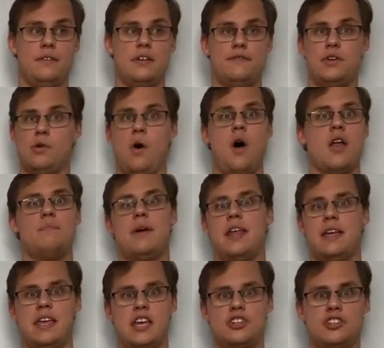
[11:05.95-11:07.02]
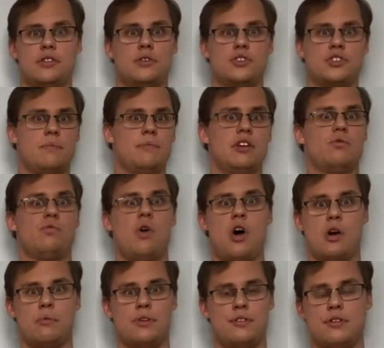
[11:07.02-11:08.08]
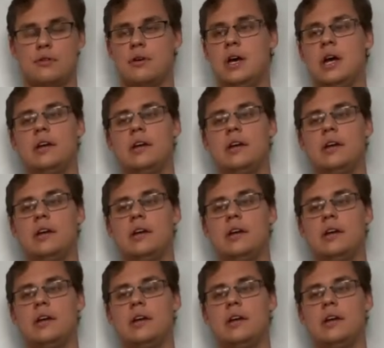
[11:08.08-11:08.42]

if you're on medication, there's something wrong with you.